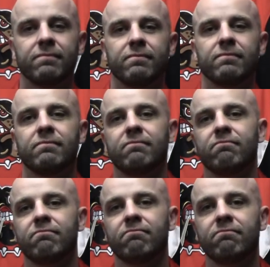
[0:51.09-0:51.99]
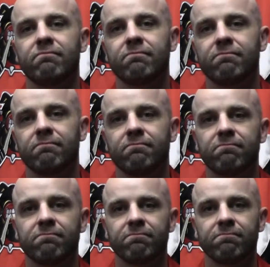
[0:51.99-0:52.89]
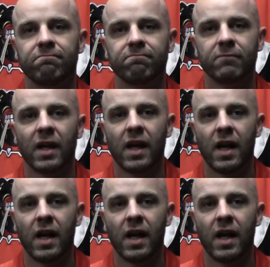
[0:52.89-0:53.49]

And the other three as your leadership group?